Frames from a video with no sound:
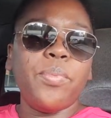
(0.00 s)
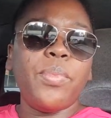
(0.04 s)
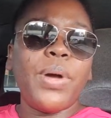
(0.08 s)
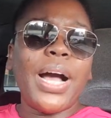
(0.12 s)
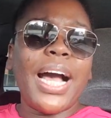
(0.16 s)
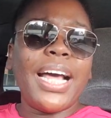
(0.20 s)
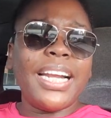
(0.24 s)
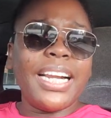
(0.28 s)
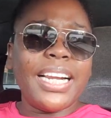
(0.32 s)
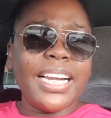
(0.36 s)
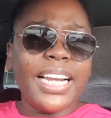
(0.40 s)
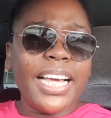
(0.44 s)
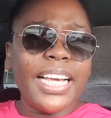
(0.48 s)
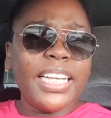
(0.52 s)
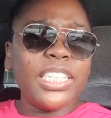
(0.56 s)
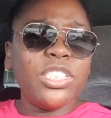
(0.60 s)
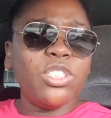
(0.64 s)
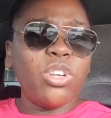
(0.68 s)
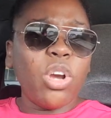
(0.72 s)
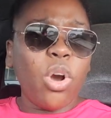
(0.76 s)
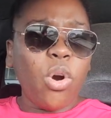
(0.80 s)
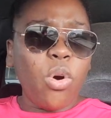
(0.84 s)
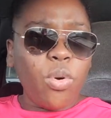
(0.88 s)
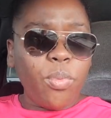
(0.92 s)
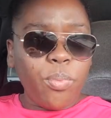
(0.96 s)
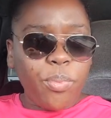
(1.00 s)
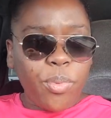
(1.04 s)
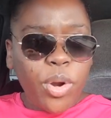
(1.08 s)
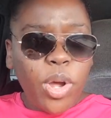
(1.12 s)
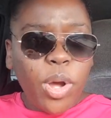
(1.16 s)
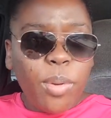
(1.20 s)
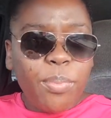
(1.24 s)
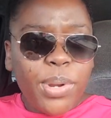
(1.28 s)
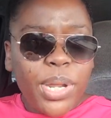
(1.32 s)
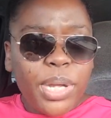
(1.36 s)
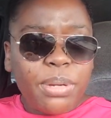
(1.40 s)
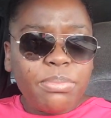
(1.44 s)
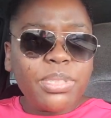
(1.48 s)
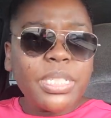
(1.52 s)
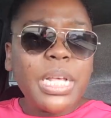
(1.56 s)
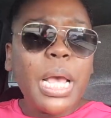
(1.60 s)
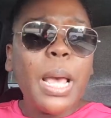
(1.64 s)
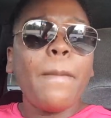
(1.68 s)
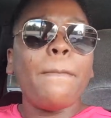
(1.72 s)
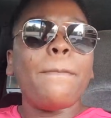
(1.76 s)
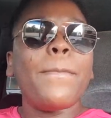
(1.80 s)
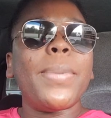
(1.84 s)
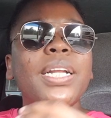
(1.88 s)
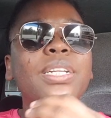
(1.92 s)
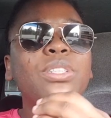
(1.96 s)
analyze your own problems,
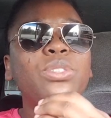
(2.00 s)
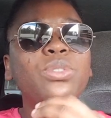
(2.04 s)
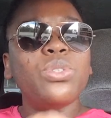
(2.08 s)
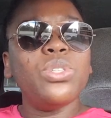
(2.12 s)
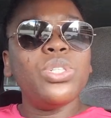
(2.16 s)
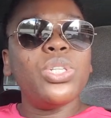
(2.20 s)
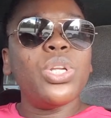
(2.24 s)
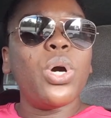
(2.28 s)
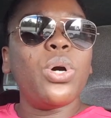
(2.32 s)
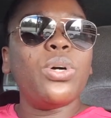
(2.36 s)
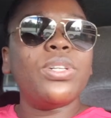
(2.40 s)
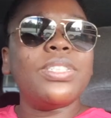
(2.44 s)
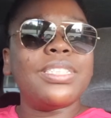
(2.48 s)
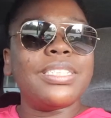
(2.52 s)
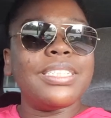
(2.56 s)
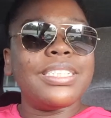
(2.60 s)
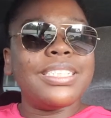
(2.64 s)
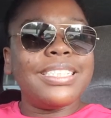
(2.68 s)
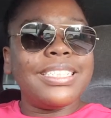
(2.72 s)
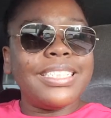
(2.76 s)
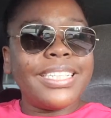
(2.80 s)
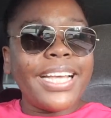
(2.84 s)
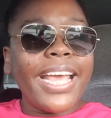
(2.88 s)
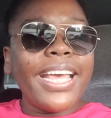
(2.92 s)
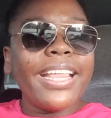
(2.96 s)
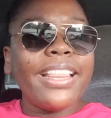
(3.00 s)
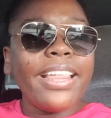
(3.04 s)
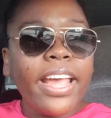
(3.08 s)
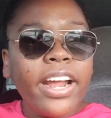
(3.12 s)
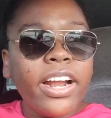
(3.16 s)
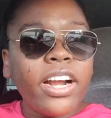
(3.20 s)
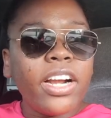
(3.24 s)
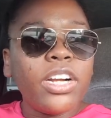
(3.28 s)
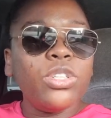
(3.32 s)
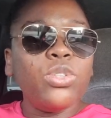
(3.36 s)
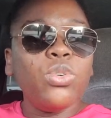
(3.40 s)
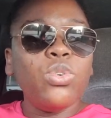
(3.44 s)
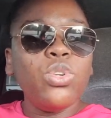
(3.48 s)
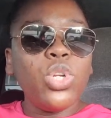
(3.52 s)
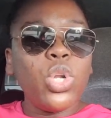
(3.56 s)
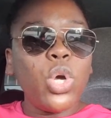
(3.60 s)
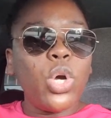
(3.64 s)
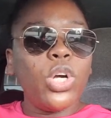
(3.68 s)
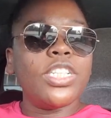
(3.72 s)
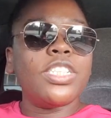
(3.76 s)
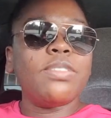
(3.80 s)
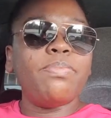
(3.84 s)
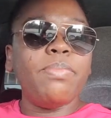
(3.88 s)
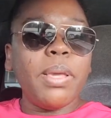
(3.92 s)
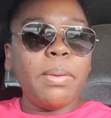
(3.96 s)
but do not stay there. Do
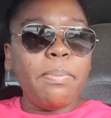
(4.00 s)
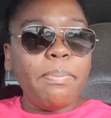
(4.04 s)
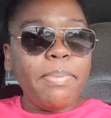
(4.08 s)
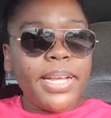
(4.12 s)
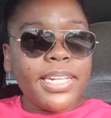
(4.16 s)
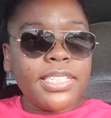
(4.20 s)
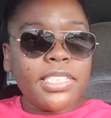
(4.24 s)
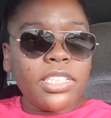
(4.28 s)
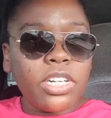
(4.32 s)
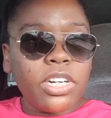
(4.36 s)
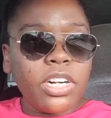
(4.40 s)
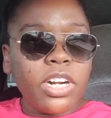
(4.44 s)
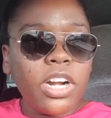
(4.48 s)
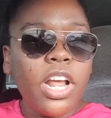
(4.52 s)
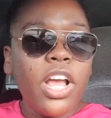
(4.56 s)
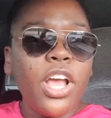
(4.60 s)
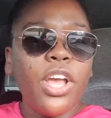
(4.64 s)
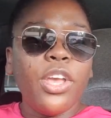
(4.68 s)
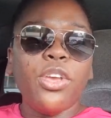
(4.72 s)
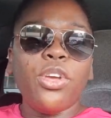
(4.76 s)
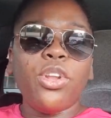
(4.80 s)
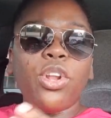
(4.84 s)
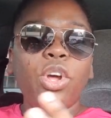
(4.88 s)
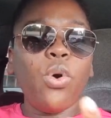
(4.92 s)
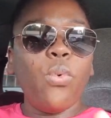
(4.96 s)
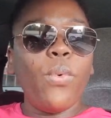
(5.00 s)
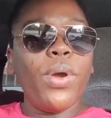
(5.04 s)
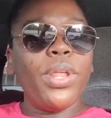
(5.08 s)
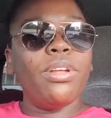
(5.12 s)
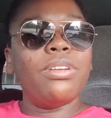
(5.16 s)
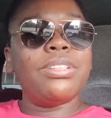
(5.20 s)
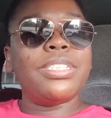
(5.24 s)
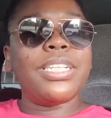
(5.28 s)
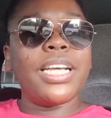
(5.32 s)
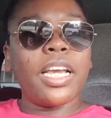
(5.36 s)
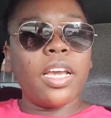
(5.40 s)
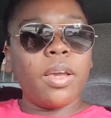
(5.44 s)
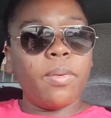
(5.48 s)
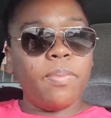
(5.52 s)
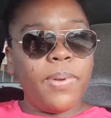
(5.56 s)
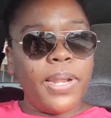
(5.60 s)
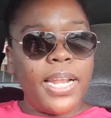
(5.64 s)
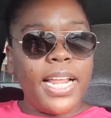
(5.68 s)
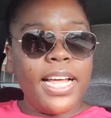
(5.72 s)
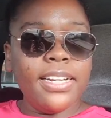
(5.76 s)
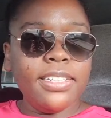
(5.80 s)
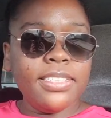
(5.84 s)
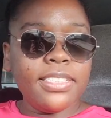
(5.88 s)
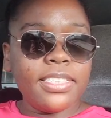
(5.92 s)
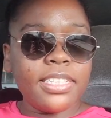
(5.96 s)
not be bitter. When you take a
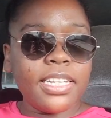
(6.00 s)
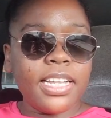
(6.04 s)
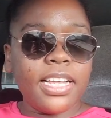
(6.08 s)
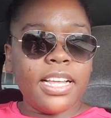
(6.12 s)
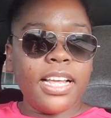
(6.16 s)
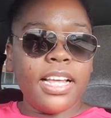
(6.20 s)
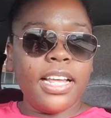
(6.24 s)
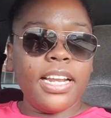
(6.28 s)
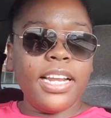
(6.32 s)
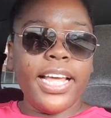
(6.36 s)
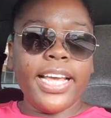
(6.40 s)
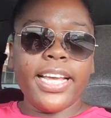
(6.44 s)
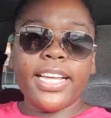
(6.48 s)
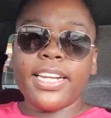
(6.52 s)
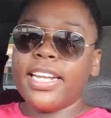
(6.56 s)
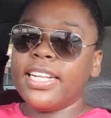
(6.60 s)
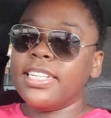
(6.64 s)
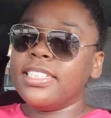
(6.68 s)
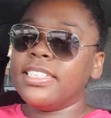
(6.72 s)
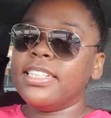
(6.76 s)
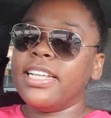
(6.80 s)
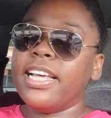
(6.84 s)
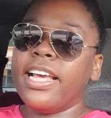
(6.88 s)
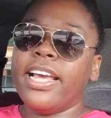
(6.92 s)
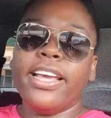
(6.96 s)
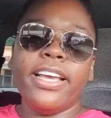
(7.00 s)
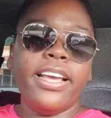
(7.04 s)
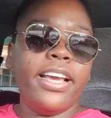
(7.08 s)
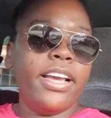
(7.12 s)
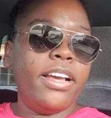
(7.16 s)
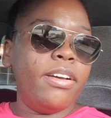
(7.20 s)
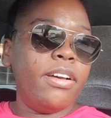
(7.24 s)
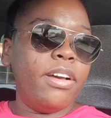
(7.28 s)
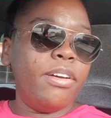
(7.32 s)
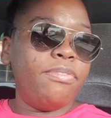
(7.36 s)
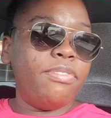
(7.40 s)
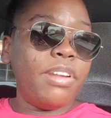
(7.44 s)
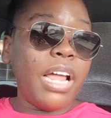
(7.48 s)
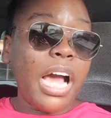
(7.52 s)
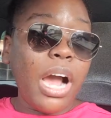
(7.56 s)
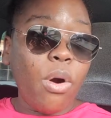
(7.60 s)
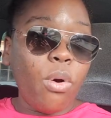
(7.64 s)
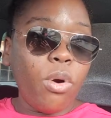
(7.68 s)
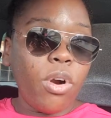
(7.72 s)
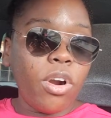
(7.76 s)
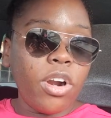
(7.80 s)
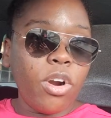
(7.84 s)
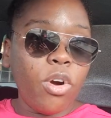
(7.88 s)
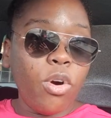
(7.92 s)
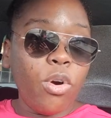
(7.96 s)
plant, like, let's say a
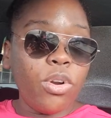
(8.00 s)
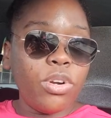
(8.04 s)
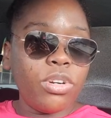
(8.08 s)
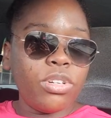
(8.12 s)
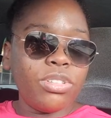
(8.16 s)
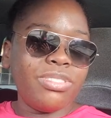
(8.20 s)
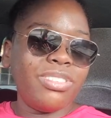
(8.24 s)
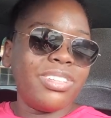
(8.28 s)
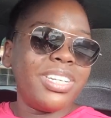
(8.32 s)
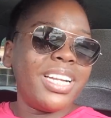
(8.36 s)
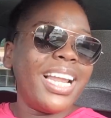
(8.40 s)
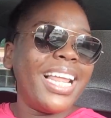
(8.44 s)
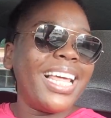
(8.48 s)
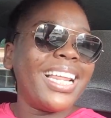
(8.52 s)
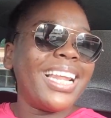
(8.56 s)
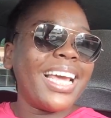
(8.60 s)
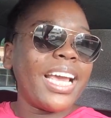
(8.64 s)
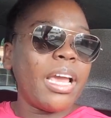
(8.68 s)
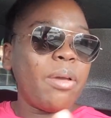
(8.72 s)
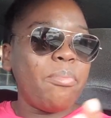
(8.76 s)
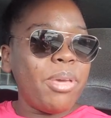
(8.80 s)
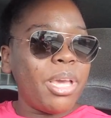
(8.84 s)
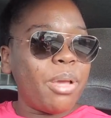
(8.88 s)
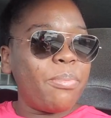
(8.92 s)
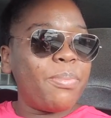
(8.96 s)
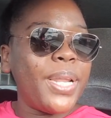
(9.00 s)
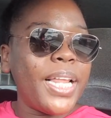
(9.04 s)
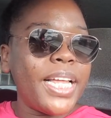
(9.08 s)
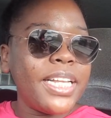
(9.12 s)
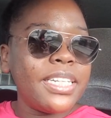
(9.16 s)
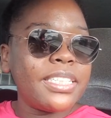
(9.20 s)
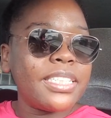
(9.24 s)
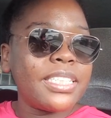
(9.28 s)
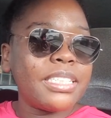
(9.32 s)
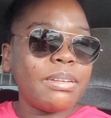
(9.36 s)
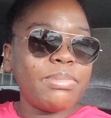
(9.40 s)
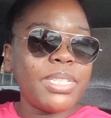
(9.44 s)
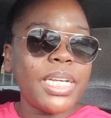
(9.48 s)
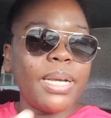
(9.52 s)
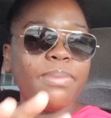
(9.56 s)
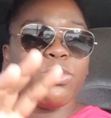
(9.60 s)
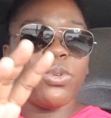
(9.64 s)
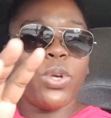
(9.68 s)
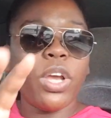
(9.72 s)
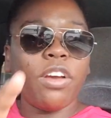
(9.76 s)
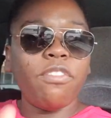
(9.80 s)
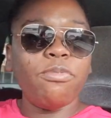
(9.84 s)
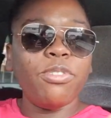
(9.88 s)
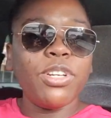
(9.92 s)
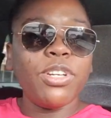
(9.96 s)
flower, or not like a big plant. Sometimes
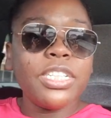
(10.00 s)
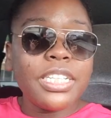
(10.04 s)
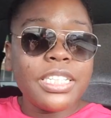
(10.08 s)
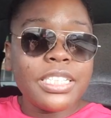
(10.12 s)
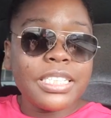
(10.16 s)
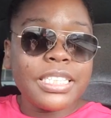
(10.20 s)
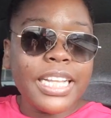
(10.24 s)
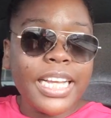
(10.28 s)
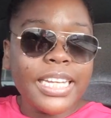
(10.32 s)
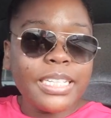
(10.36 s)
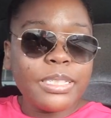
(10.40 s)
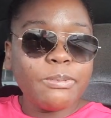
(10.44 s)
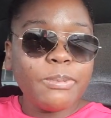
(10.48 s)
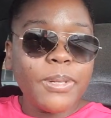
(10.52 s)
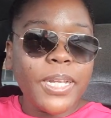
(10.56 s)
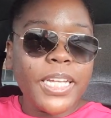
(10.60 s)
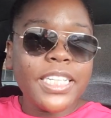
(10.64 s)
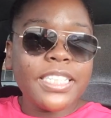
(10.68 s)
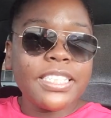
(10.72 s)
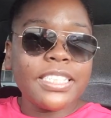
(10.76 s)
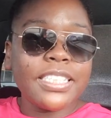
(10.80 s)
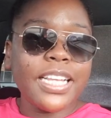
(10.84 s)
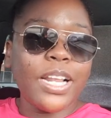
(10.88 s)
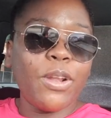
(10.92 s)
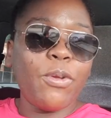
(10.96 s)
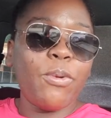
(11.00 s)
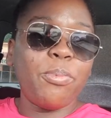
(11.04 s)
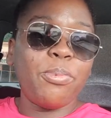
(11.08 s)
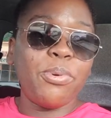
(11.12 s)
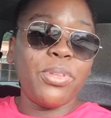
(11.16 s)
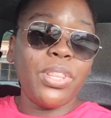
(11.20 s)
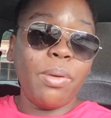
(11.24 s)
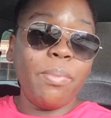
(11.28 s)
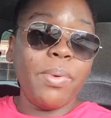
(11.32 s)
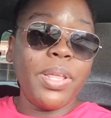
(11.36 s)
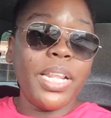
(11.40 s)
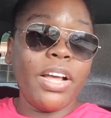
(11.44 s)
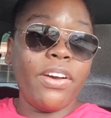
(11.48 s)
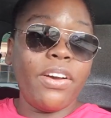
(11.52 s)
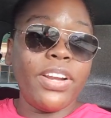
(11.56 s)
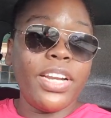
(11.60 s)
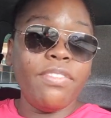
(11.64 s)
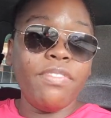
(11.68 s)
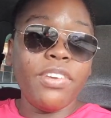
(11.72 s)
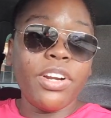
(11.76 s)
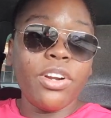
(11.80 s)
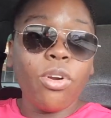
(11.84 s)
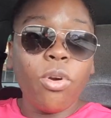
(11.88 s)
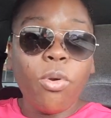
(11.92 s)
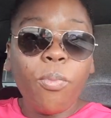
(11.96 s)
we have these nice plants and we put them in our
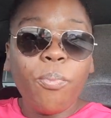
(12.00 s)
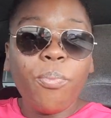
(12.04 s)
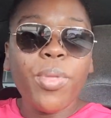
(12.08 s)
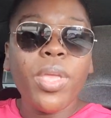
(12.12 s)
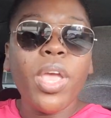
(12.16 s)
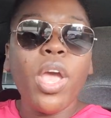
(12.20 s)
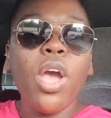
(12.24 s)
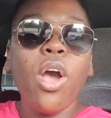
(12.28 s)
living room